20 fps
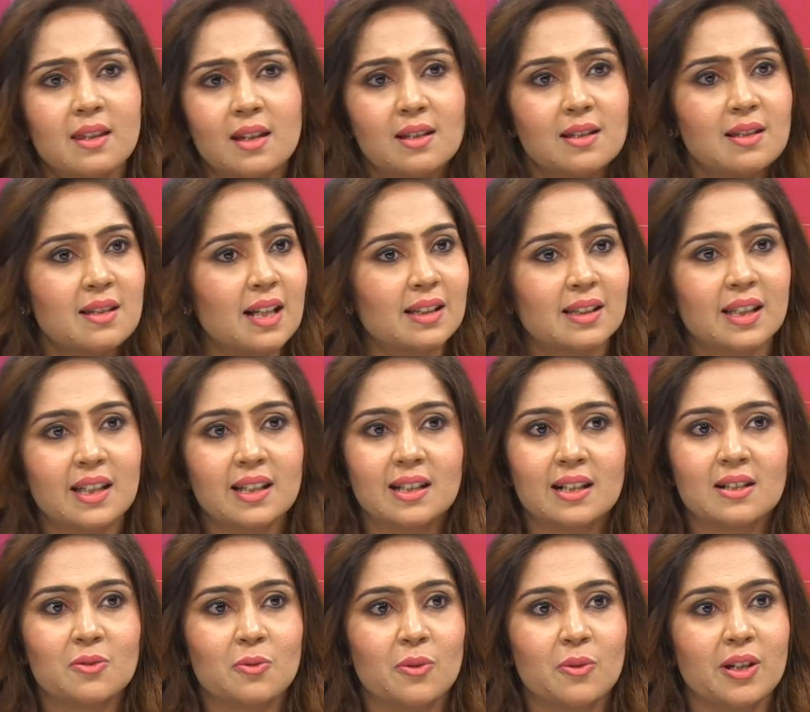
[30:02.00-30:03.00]
There is nothing
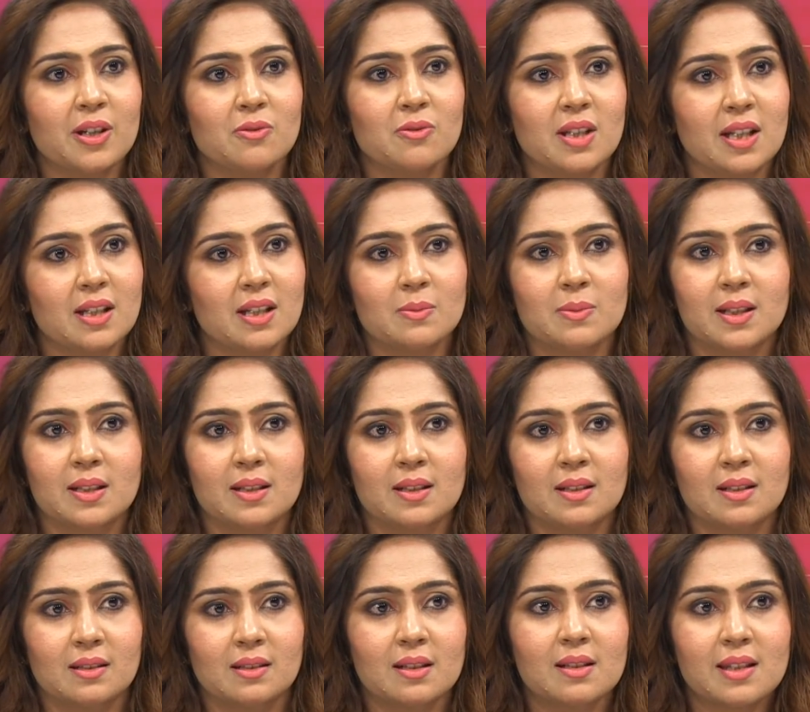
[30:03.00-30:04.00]
that's going to take away
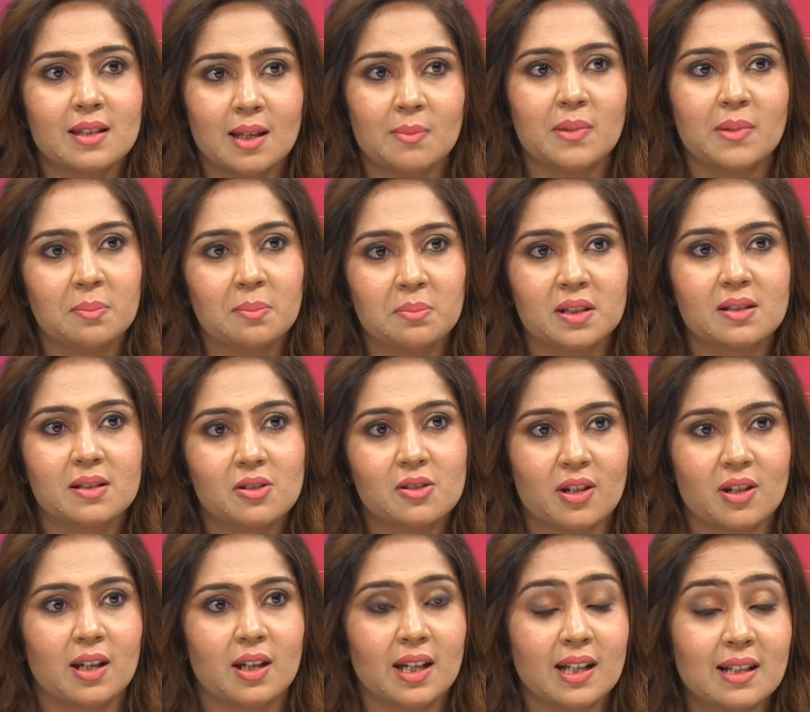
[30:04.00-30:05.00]
the same numbers
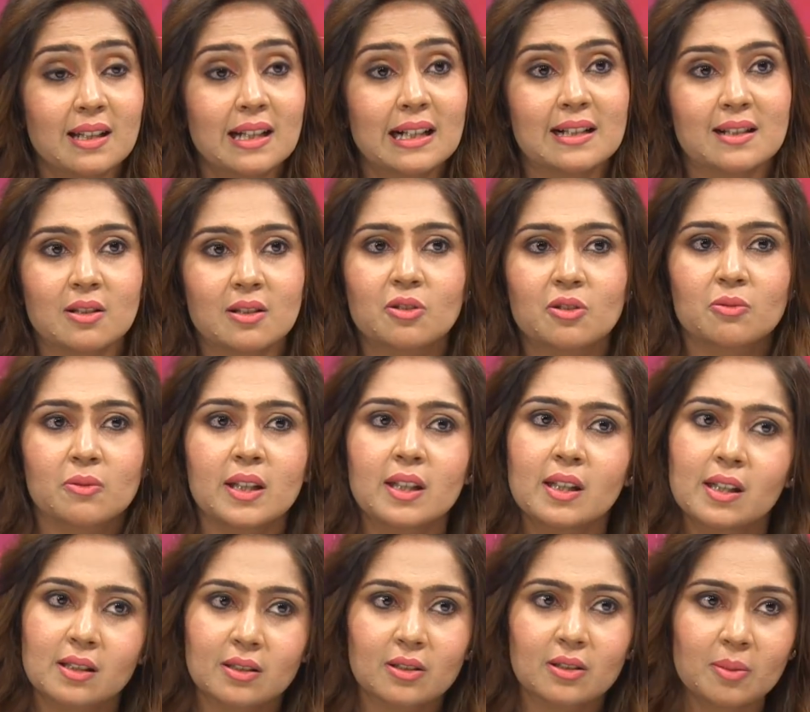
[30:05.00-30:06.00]
today. India is a growing
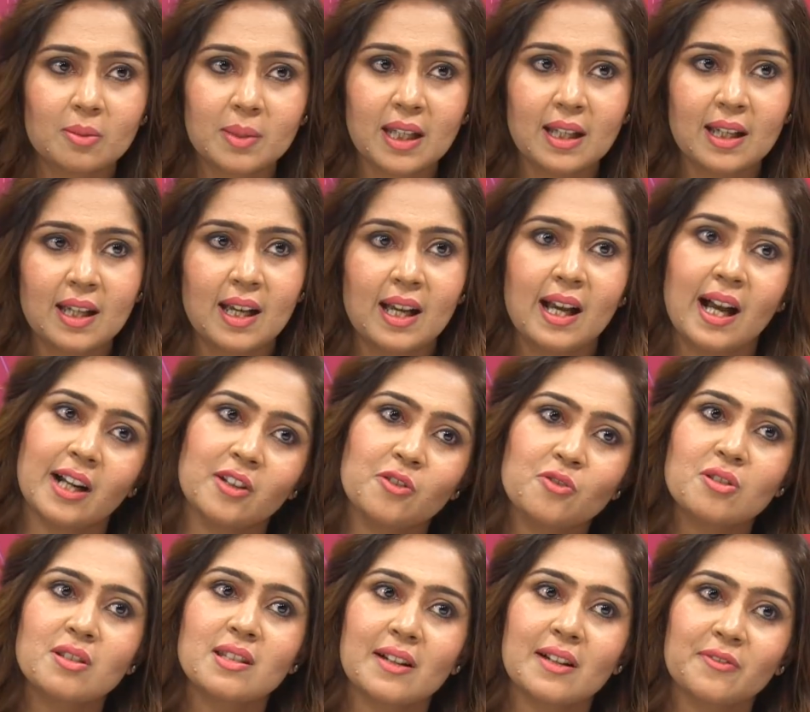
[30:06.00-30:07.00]
economy and you
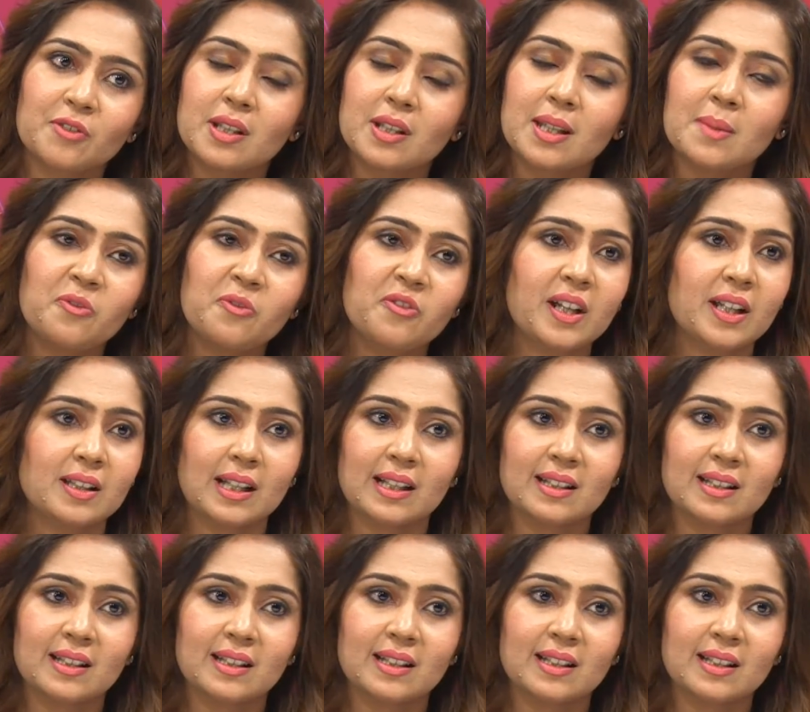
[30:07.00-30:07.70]
just have to keep faith.